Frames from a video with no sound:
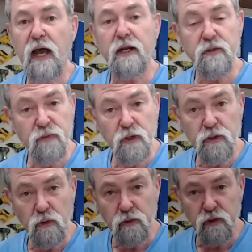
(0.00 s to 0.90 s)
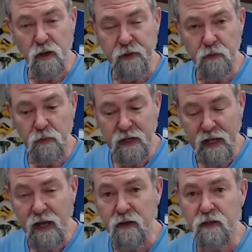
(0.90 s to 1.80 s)
and you've heard your comment read
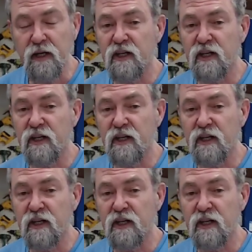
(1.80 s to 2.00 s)
out,